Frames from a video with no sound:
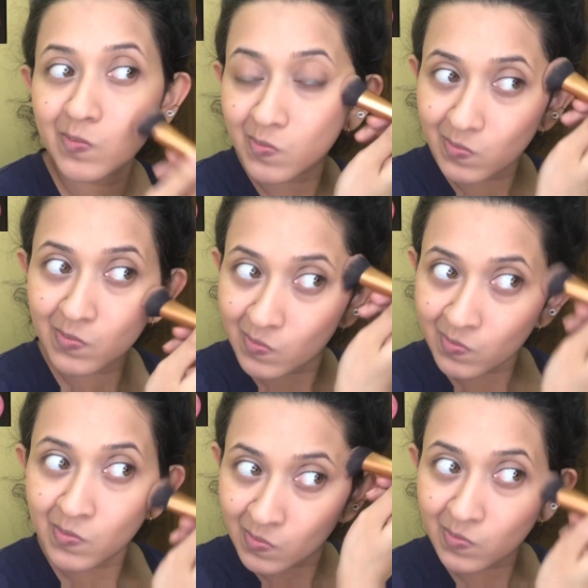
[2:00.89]
And
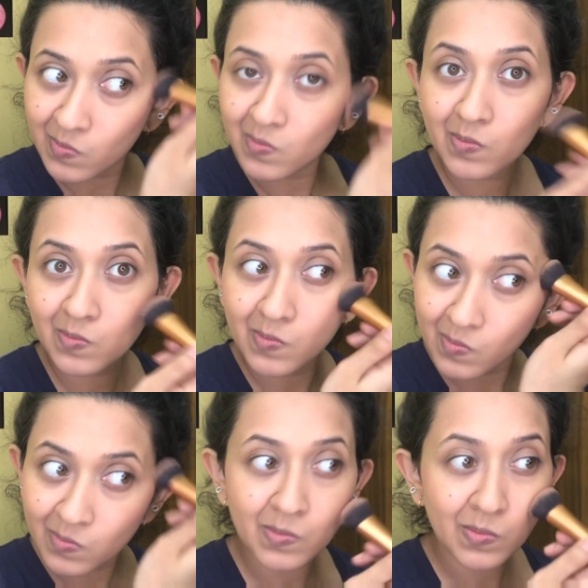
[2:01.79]
you need to have
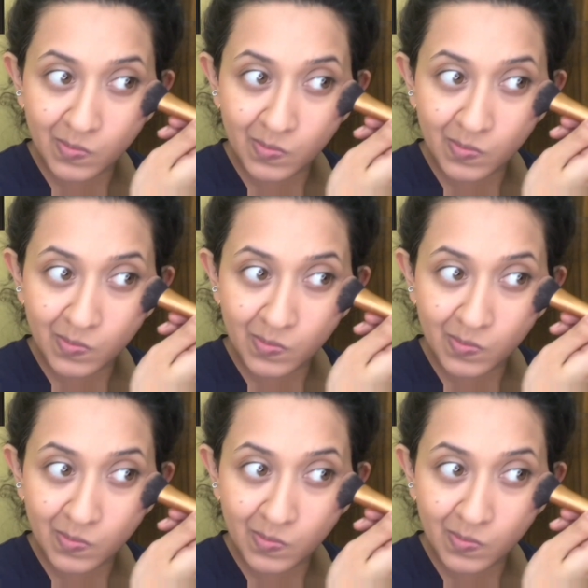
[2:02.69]
some